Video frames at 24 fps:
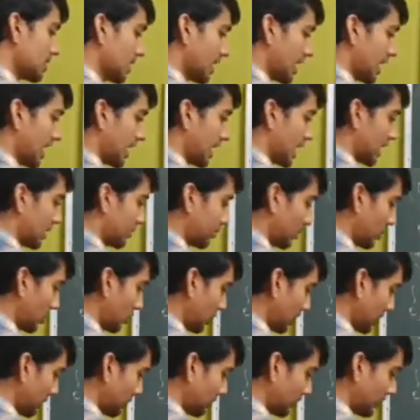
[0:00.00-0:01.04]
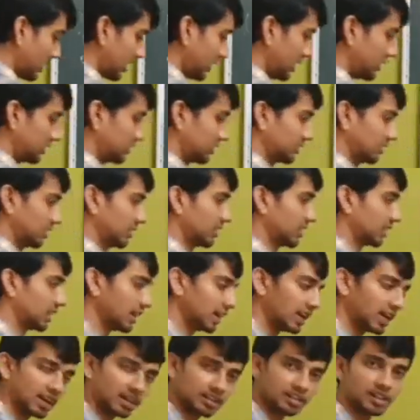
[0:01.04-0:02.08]
and mu infinity is
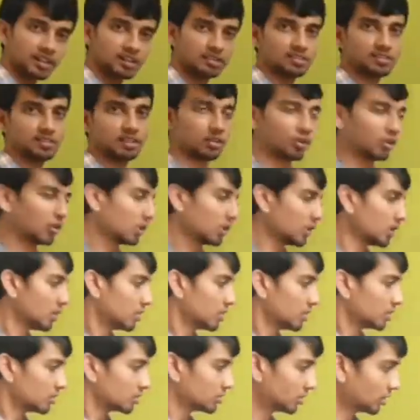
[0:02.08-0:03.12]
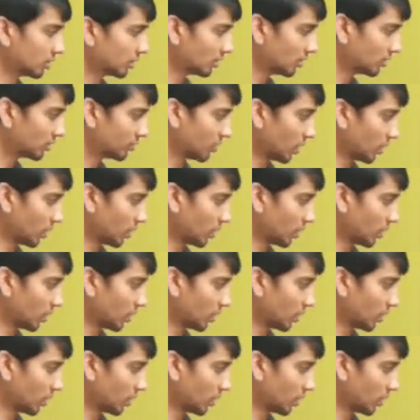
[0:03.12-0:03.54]
greater than 0. So